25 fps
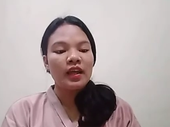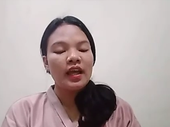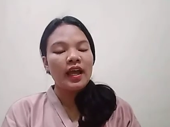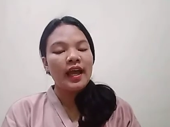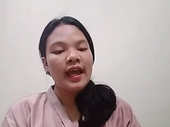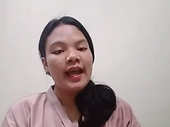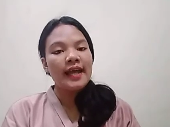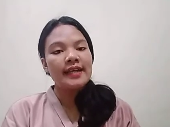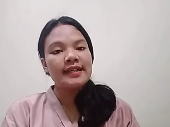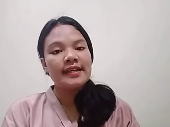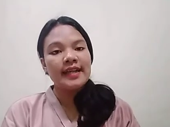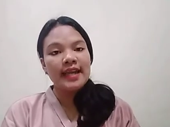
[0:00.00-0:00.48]

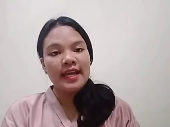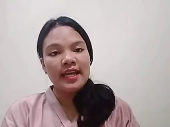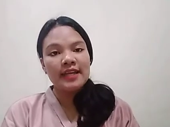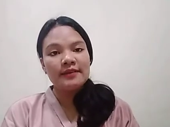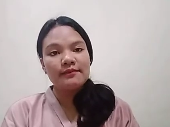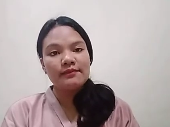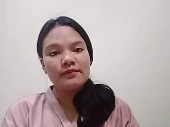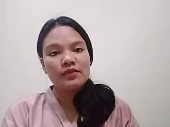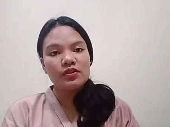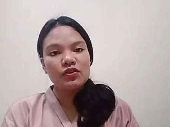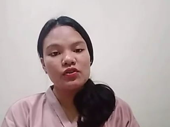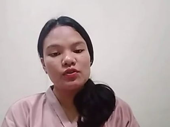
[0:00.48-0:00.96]
and
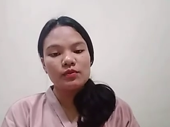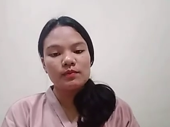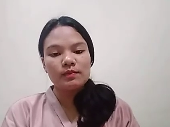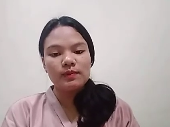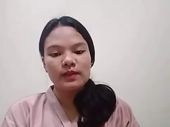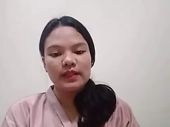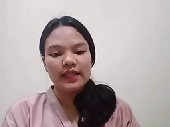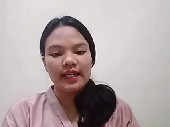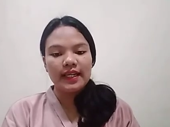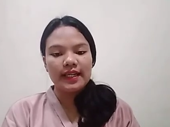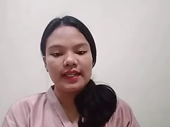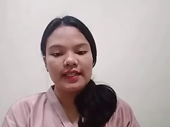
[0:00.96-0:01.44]
aims to
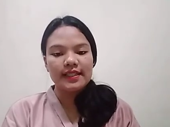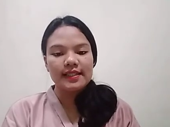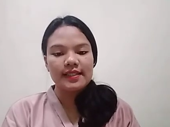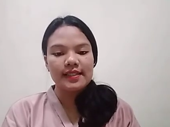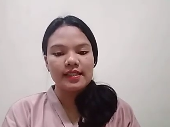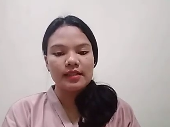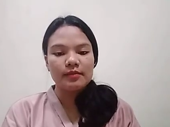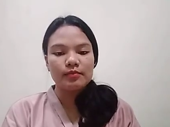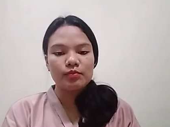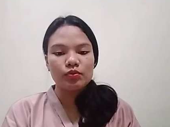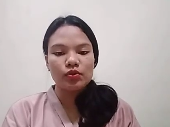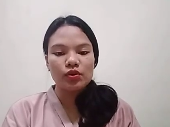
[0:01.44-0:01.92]
place
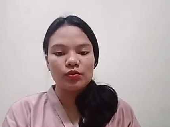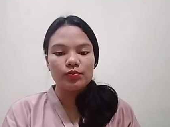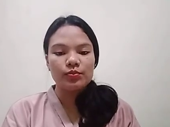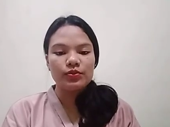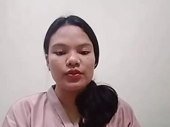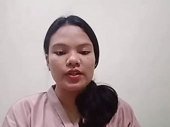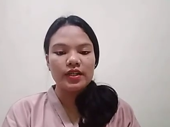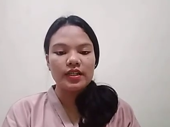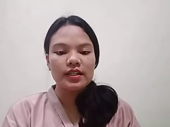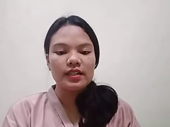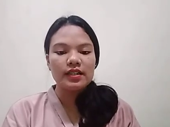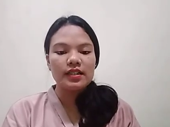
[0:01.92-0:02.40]

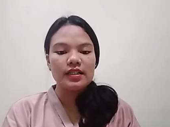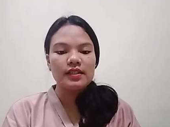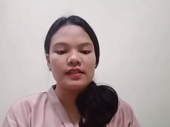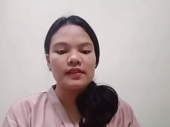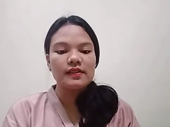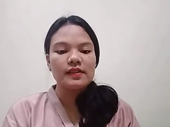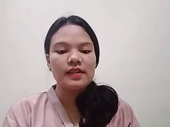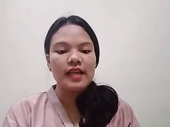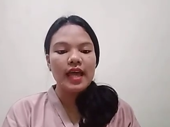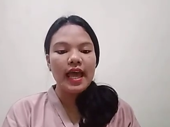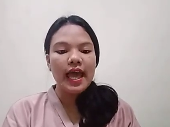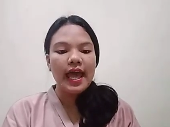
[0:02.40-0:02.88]

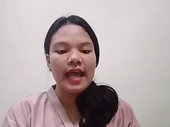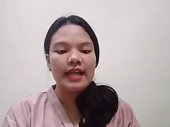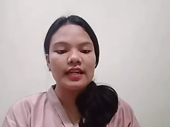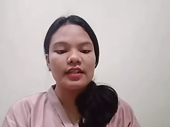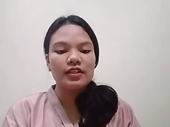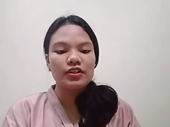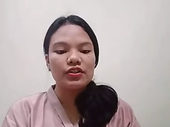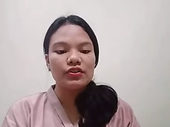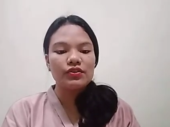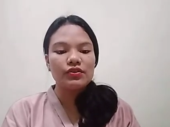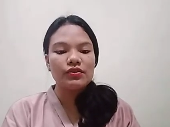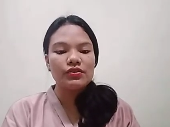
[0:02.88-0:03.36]
appropriateness and
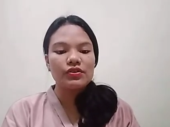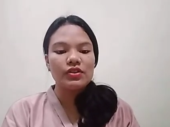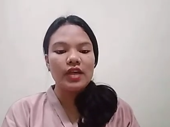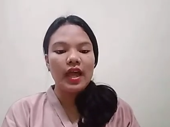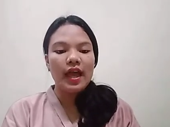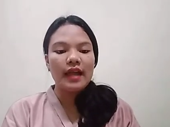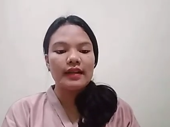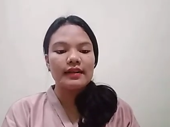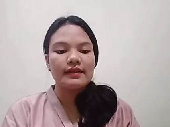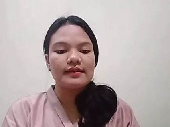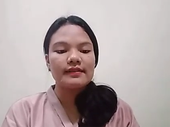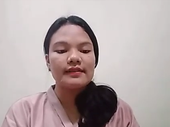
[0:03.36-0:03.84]
use
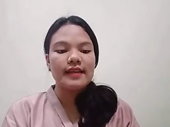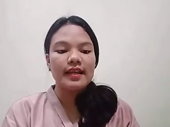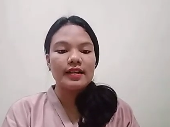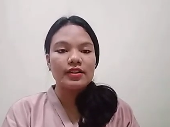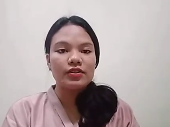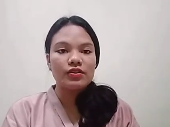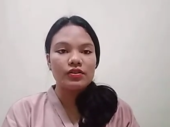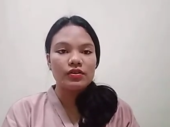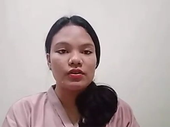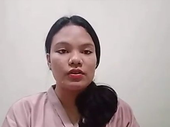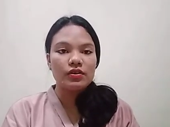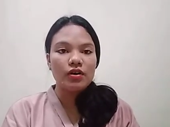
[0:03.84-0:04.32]
at the
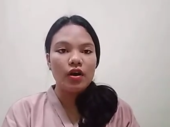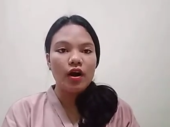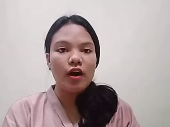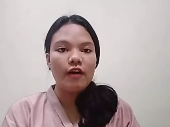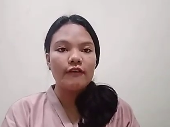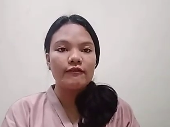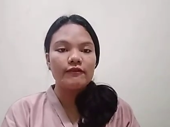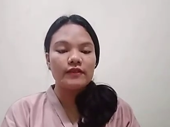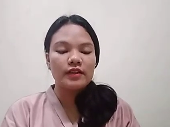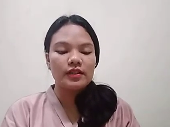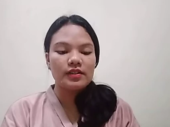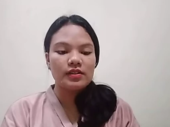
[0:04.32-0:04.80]
center of
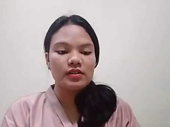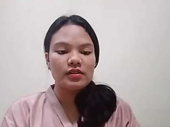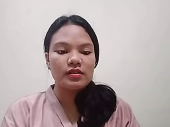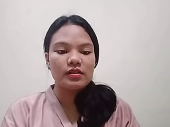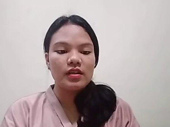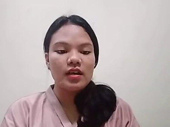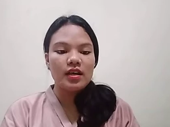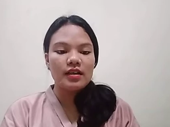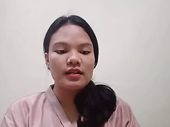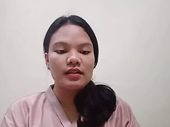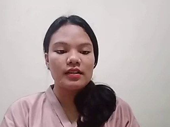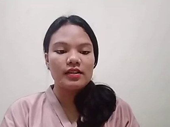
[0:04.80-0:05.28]
its
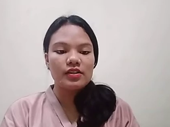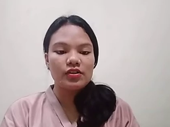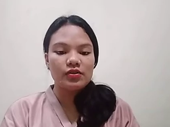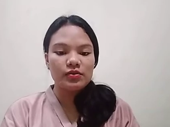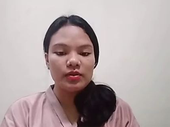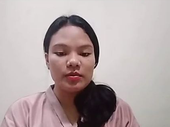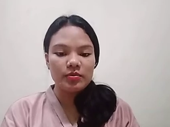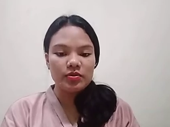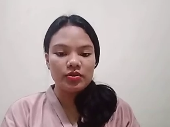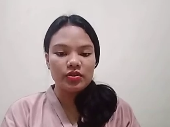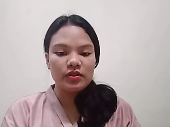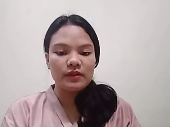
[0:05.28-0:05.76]

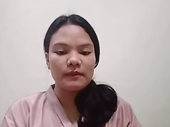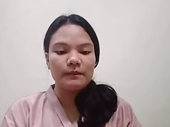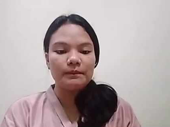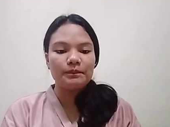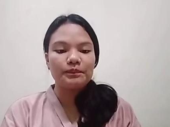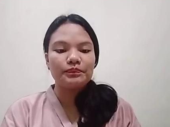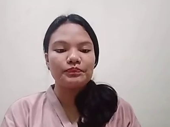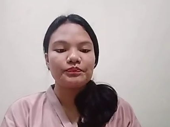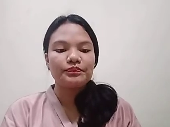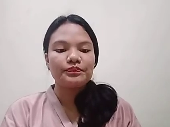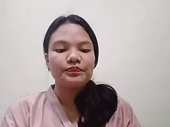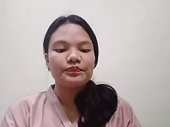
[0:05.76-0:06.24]
description.
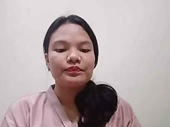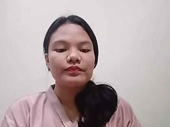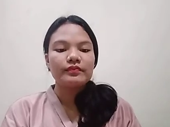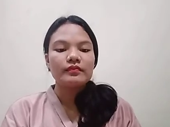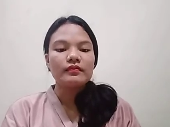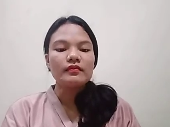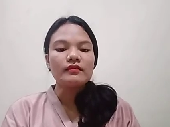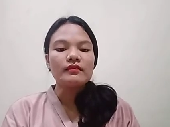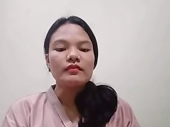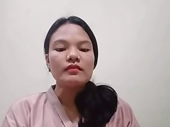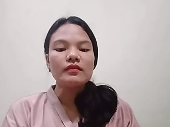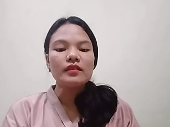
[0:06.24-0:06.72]

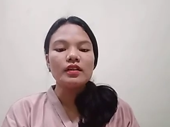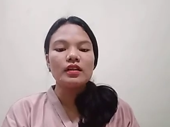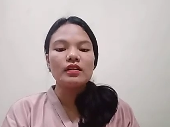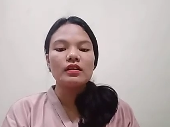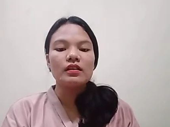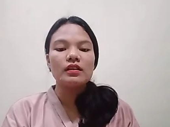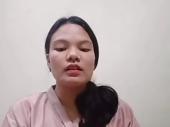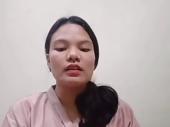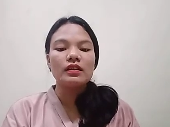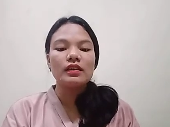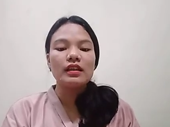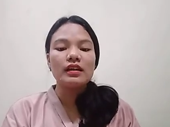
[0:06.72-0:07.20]

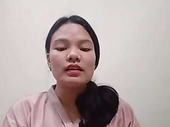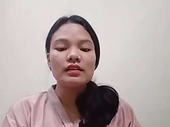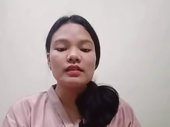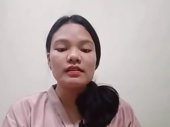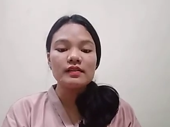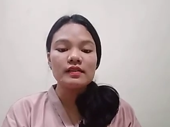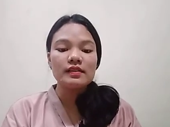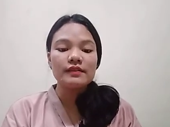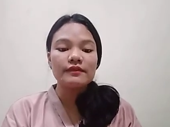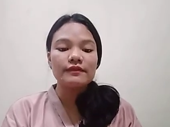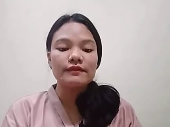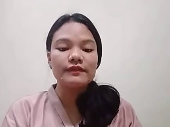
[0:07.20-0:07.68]

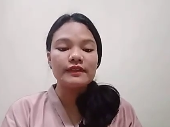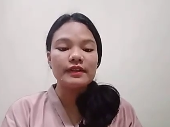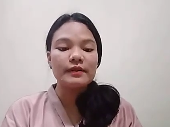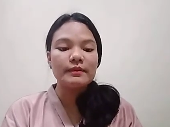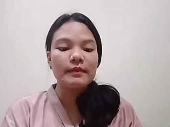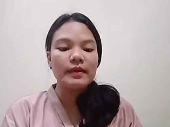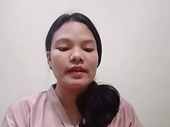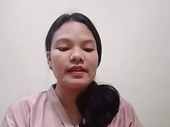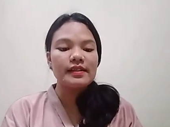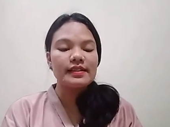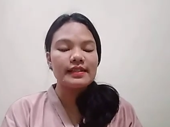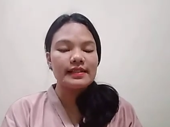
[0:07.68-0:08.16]
Larson
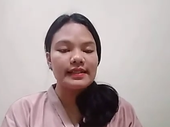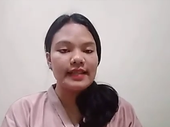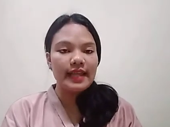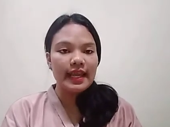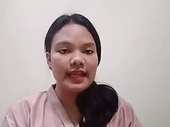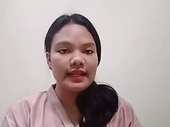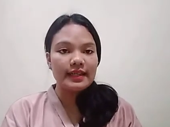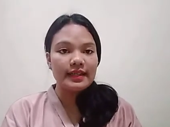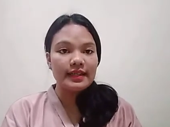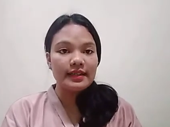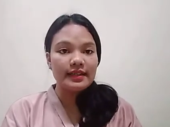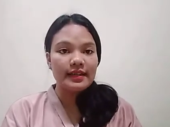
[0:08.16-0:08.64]
Freeman
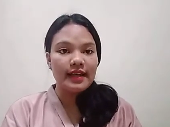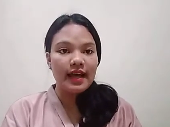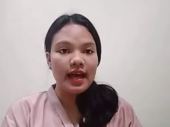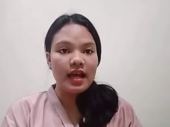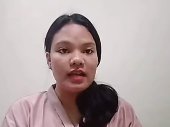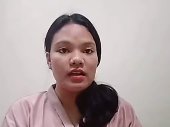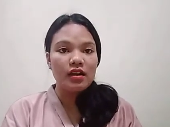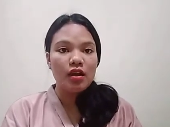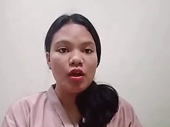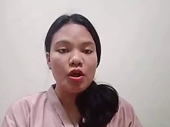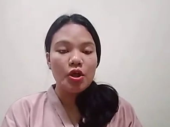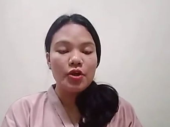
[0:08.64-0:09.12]
stated that
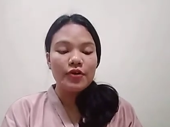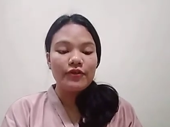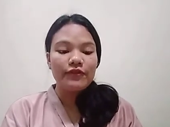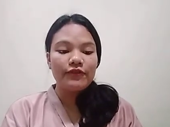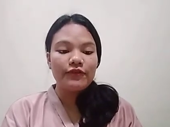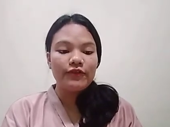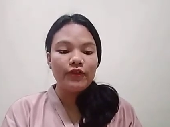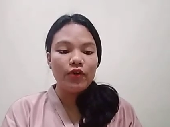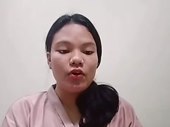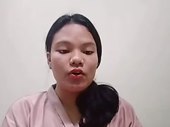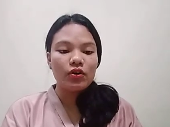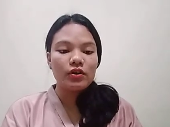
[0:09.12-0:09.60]

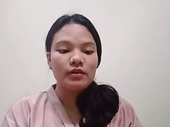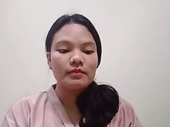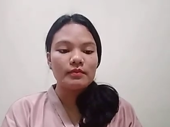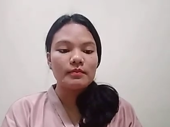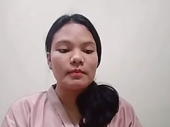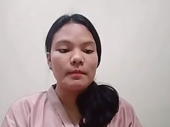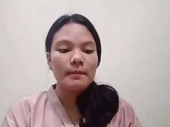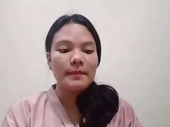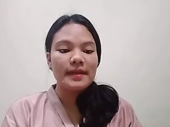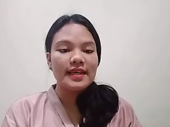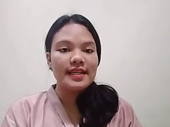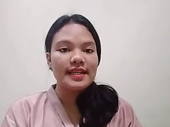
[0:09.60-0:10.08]
form,
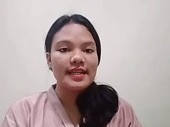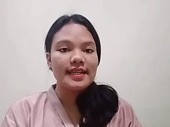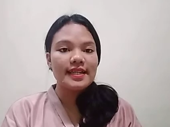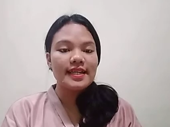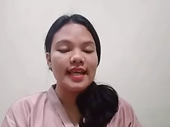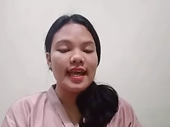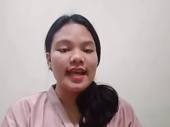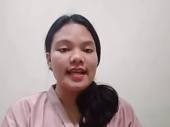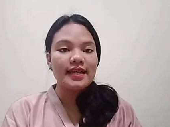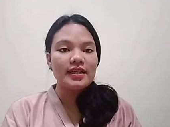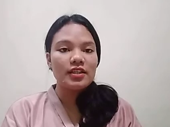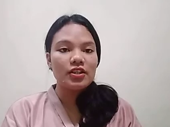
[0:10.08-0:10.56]
meaning,
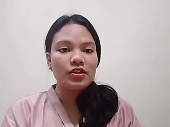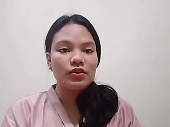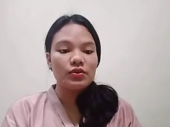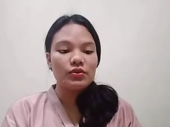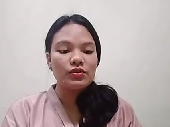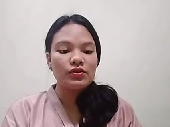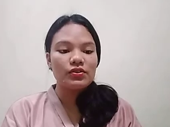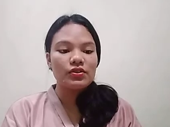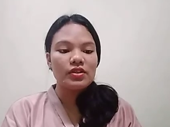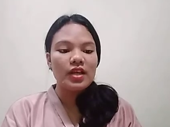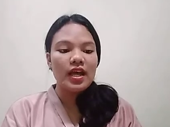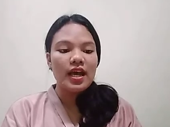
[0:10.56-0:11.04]
and
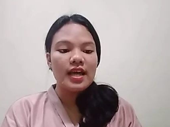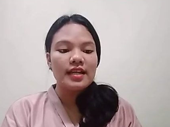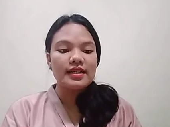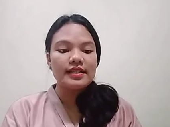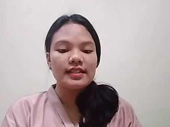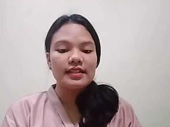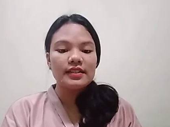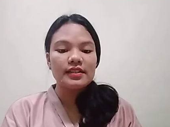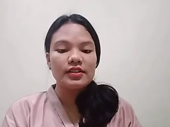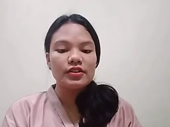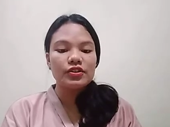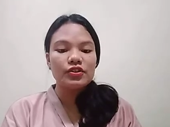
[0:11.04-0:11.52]
use
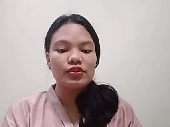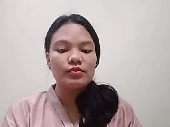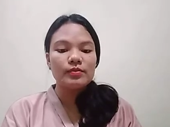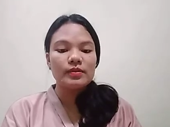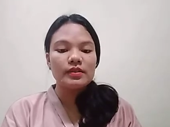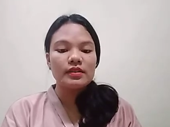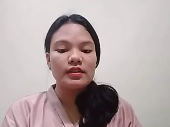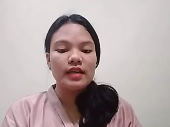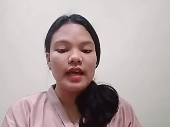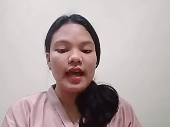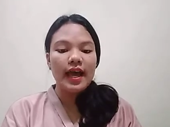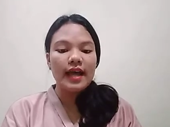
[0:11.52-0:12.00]
need to
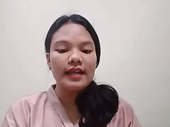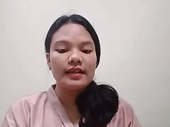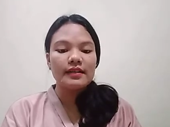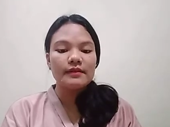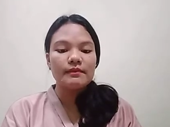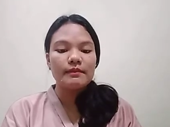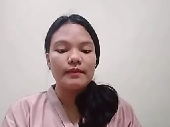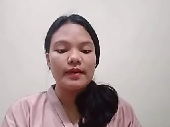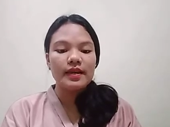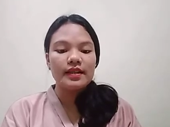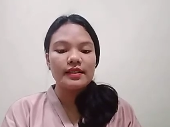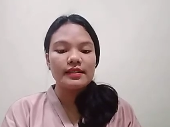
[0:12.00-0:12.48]
be at the
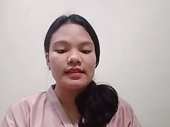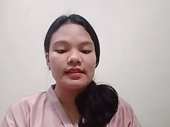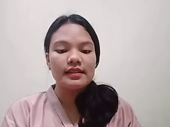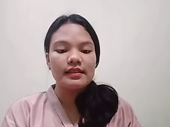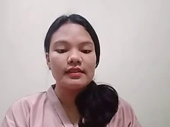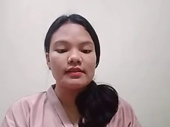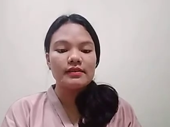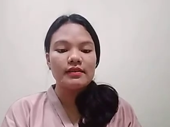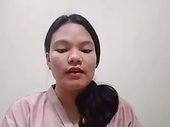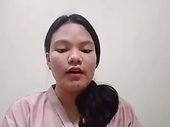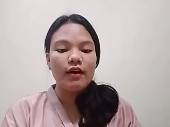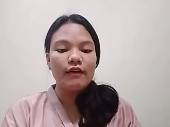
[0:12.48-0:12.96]

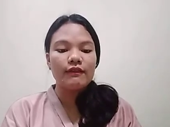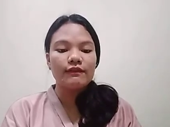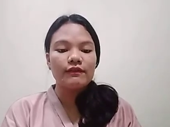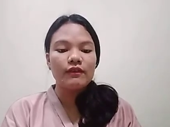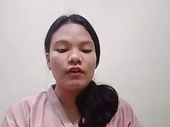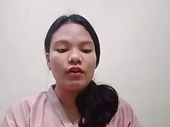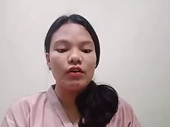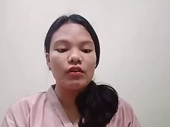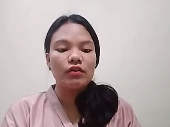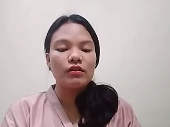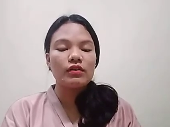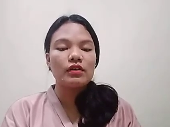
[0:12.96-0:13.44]
basis of
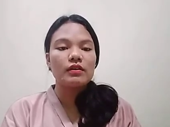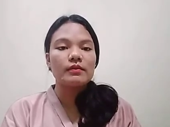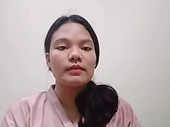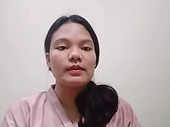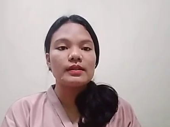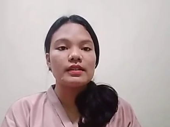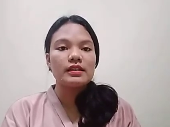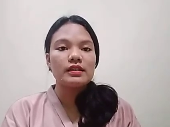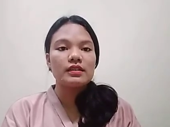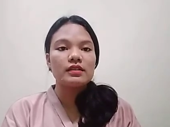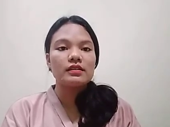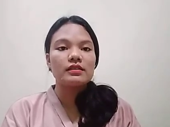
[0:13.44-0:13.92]
all
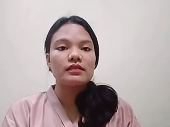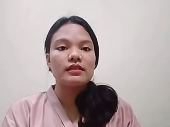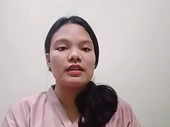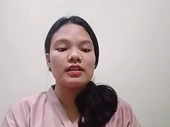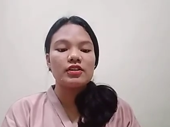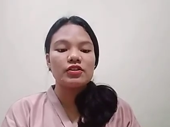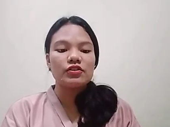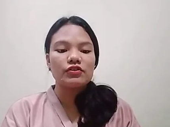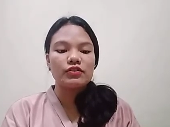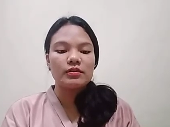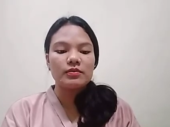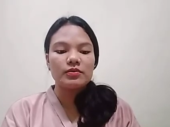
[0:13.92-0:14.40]
grammatical
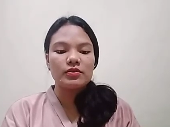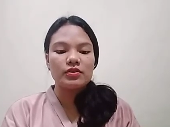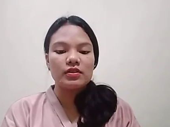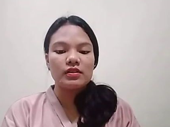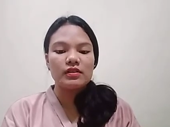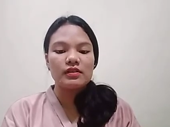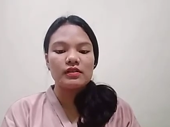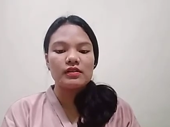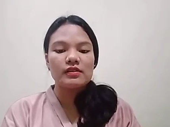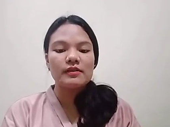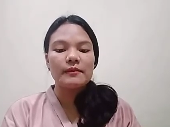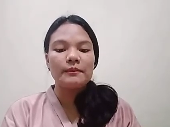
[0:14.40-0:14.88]

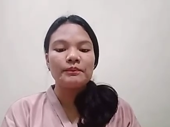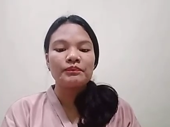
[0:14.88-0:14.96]
descriptions.